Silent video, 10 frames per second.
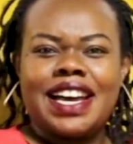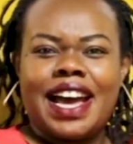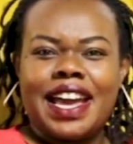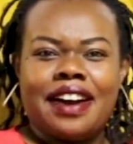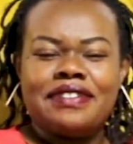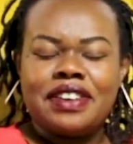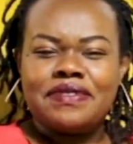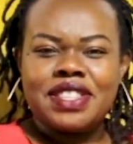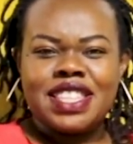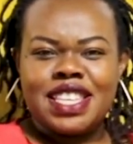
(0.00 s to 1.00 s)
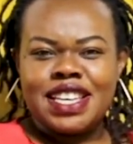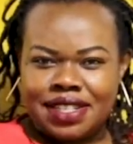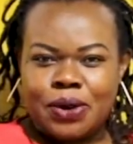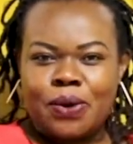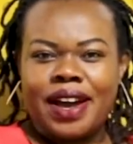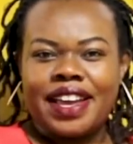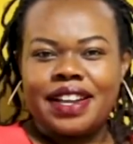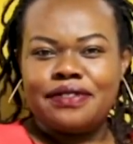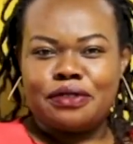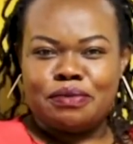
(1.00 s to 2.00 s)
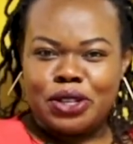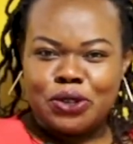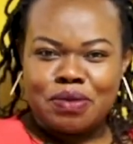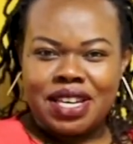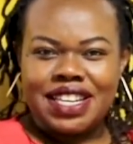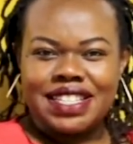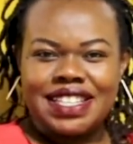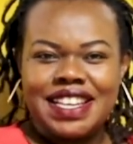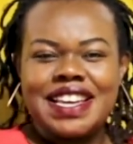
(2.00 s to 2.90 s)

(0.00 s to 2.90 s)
I have everything required for me to make it.